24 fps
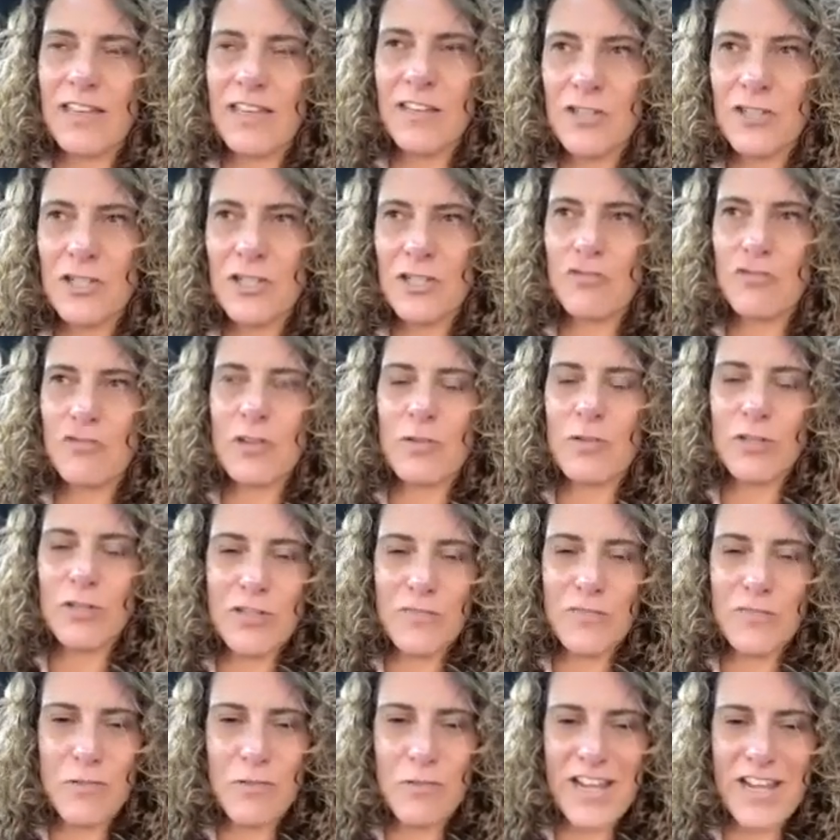industry, which
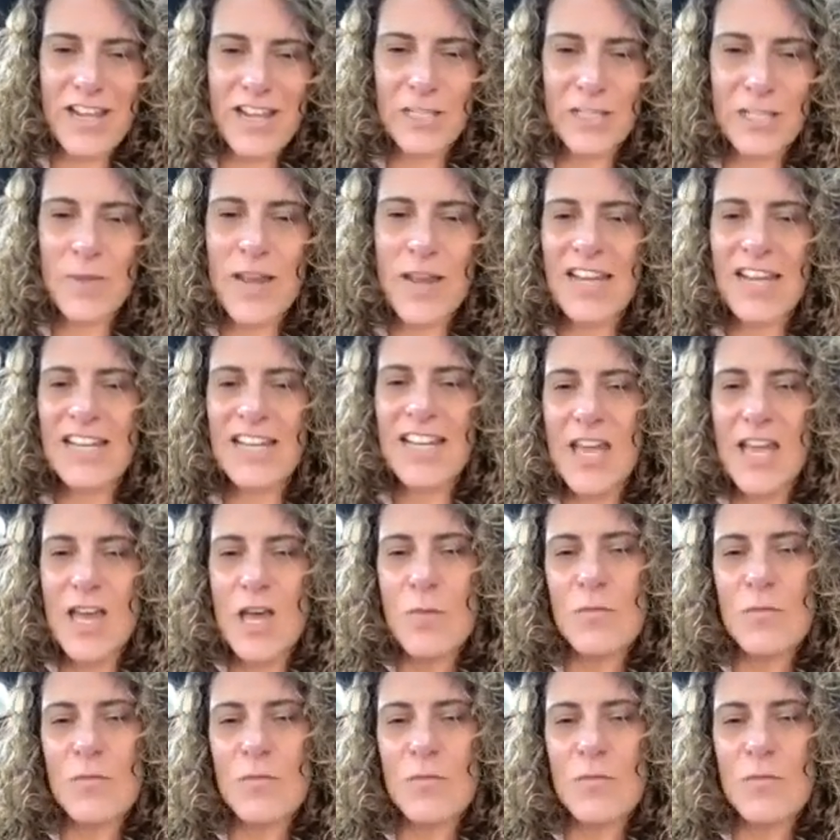I've already explained,